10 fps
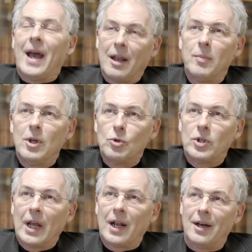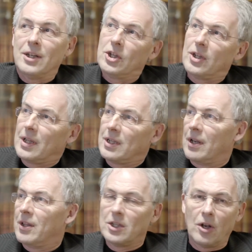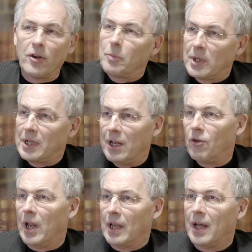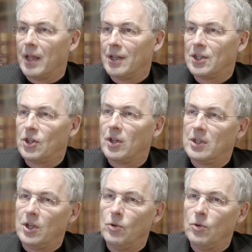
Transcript: can be used in class in that there's a lot of material in there that's